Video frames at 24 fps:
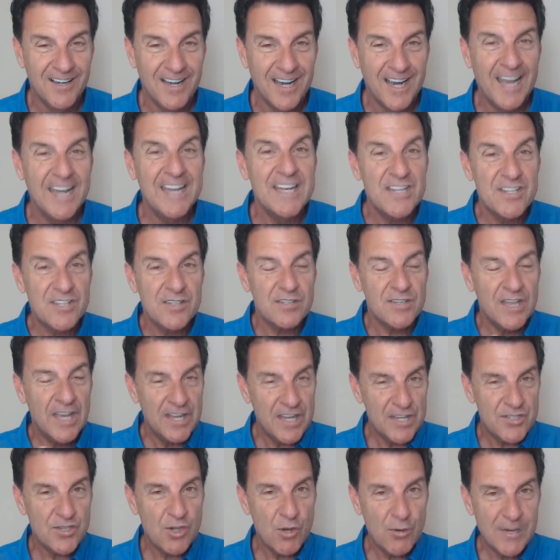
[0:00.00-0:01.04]
And it's,
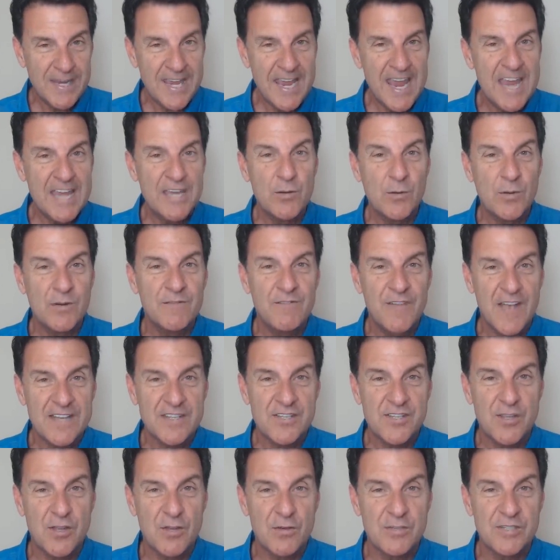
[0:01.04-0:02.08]
and it's okay to
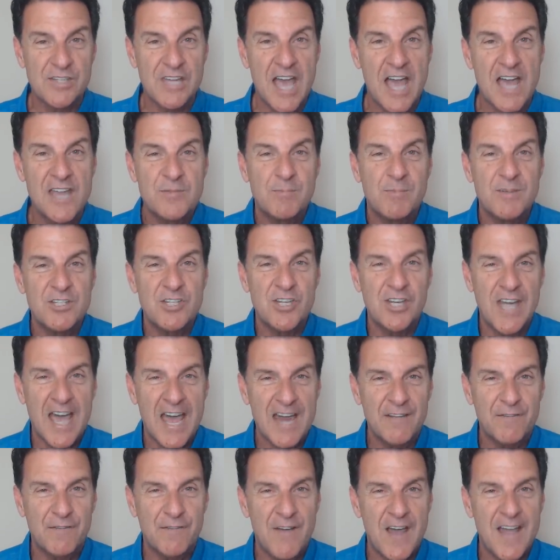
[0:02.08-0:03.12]
invest those guys, but you got
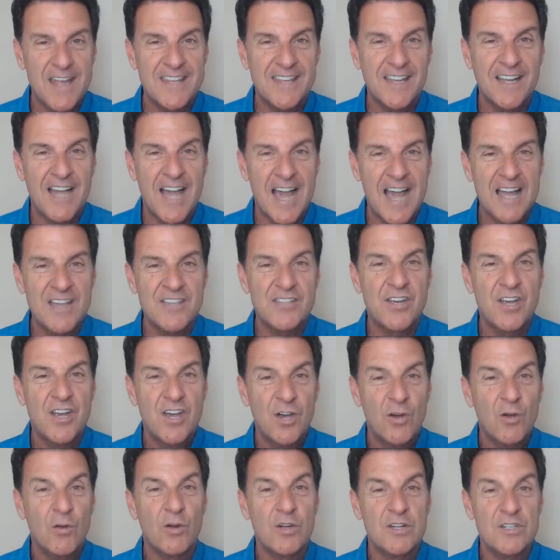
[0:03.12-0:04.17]
to find the guys
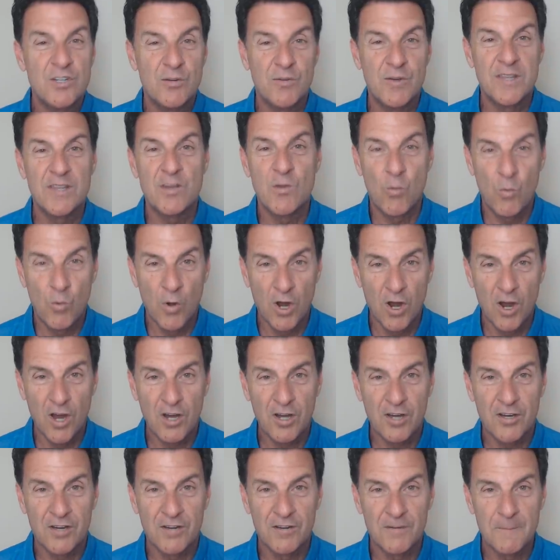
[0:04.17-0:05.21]
who are doing the
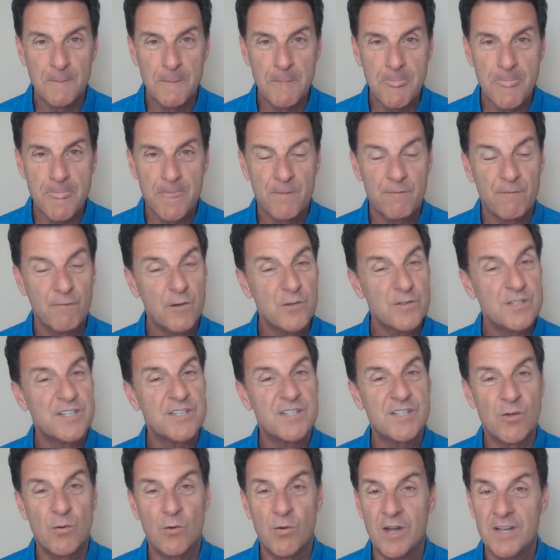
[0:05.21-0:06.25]
work versus
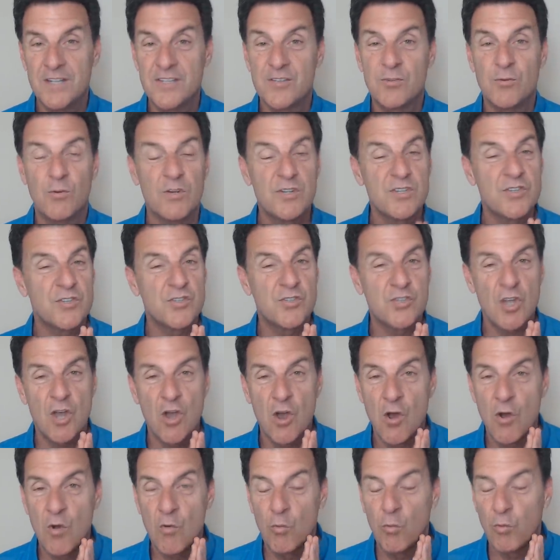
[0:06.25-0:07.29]
the ones who are
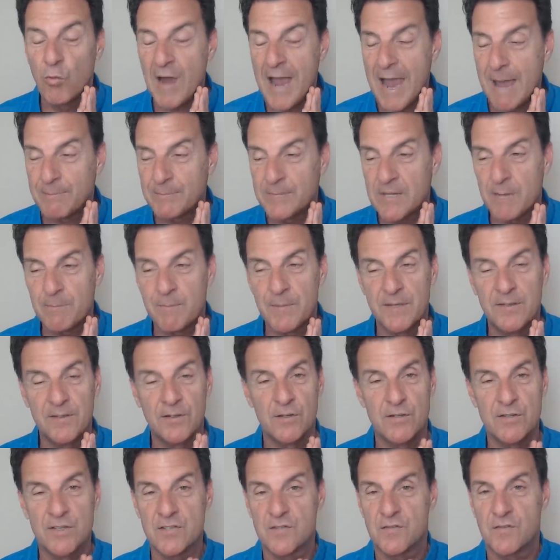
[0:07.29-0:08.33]
so wrapped up in
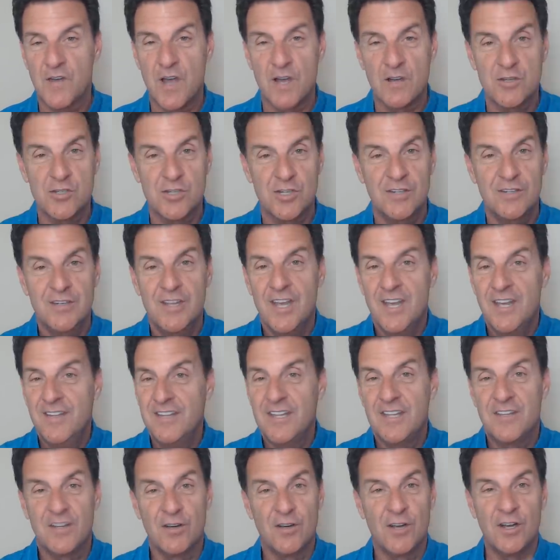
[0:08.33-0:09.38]
their dysfunction
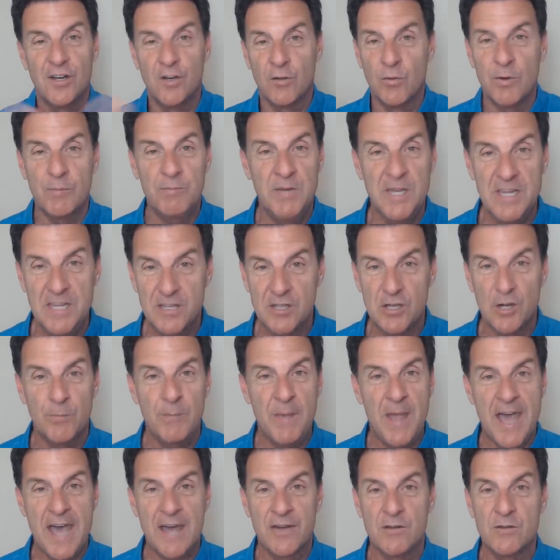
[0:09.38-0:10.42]
that they're going to repeat their
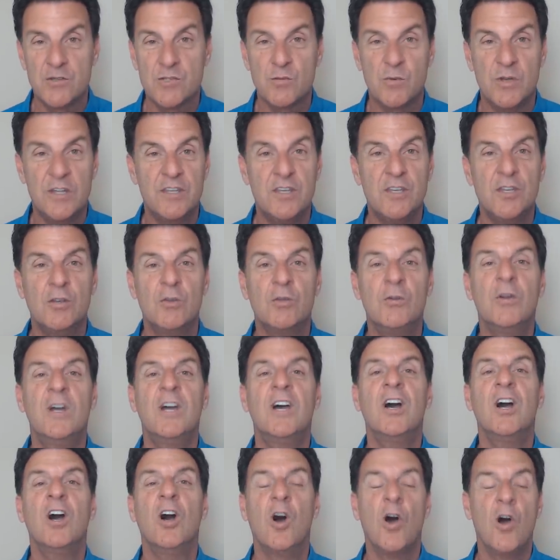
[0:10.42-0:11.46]
patterns with you
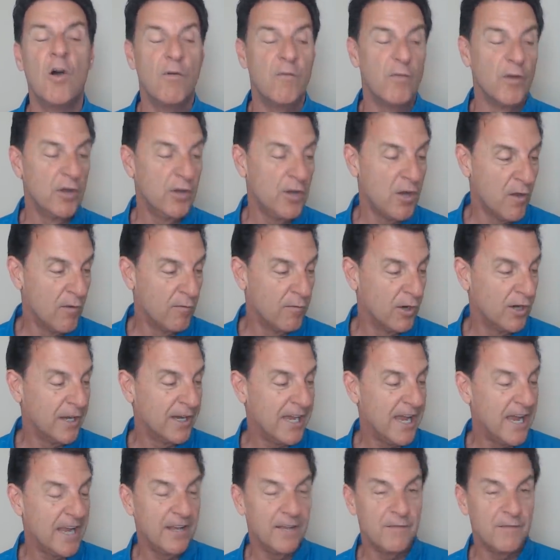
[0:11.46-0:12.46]
over and over again.